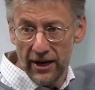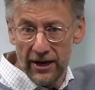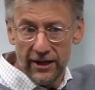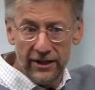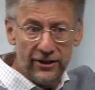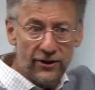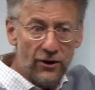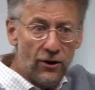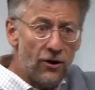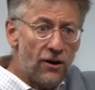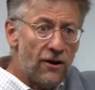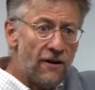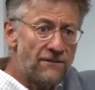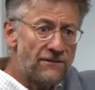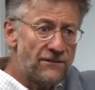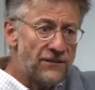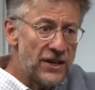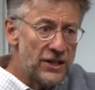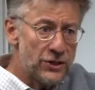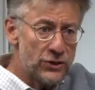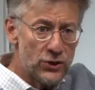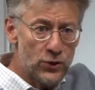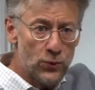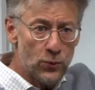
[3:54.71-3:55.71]
And it all
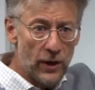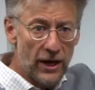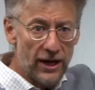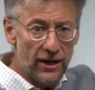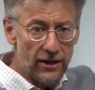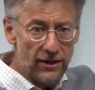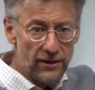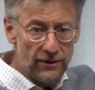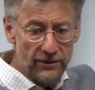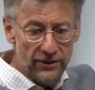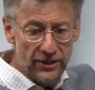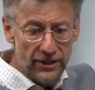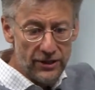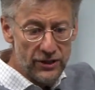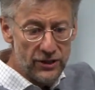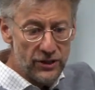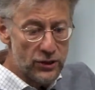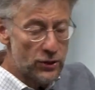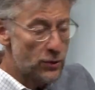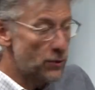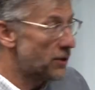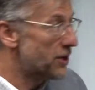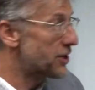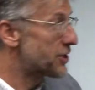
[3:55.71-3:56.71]
fits well
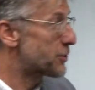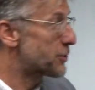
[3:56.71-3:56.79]
into our